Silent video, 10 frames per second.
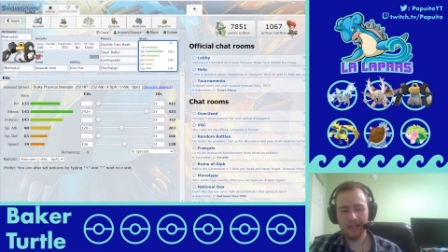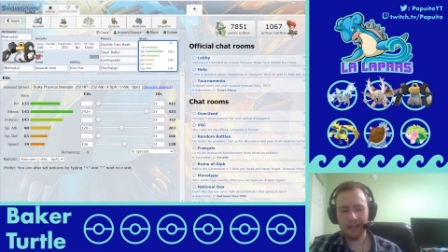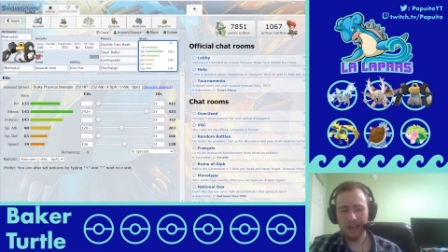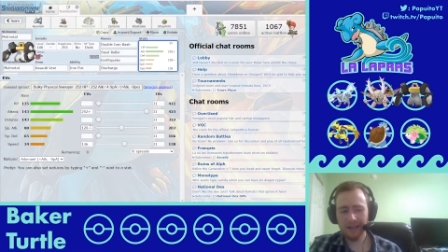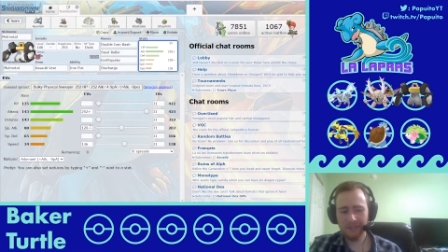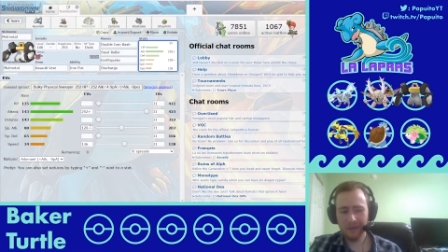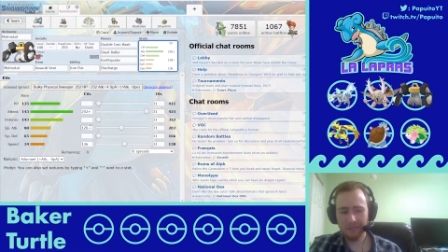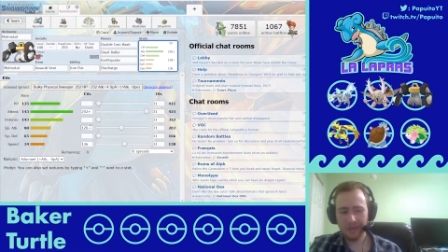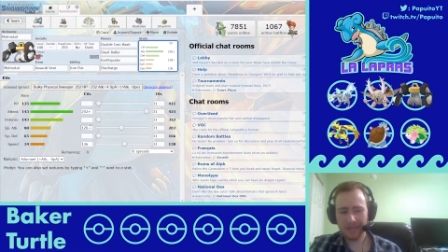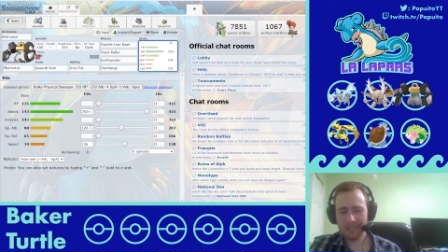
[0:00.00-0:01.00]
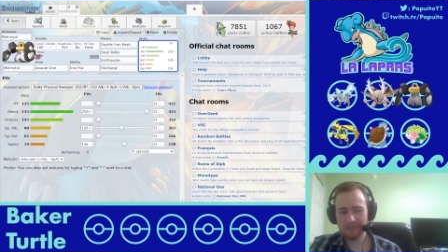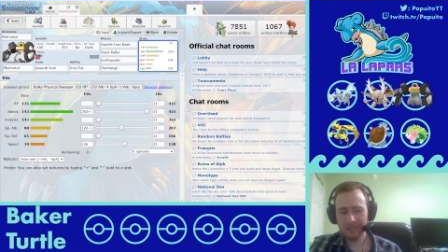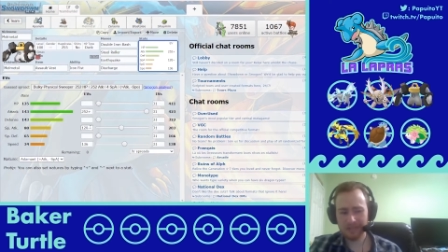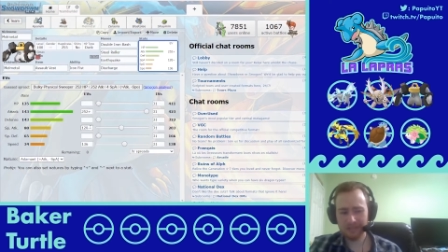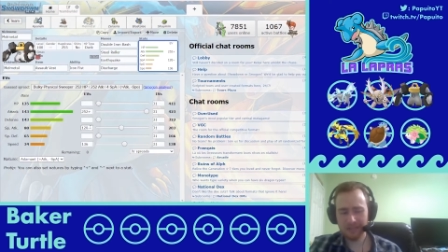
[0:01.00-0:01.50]
kind of went max
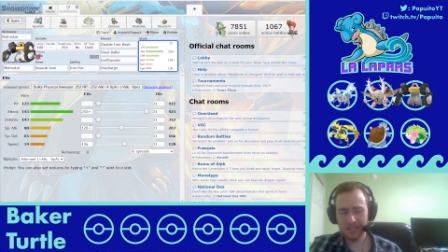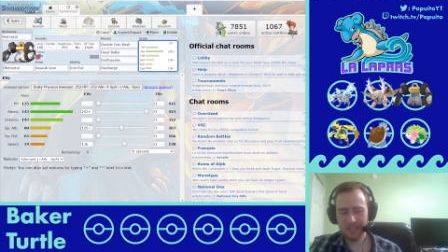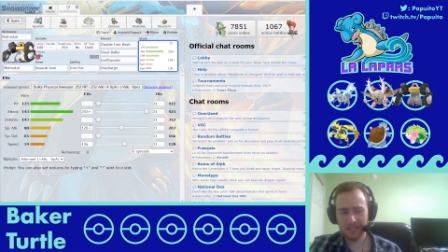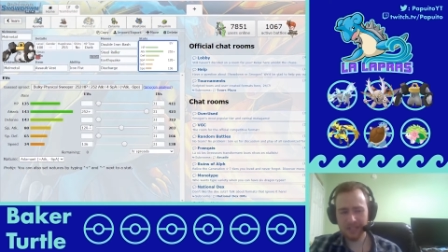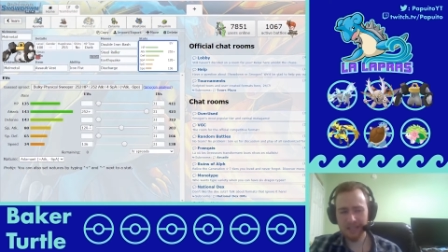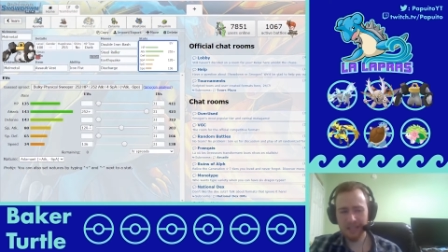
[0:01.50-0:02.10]
special attack.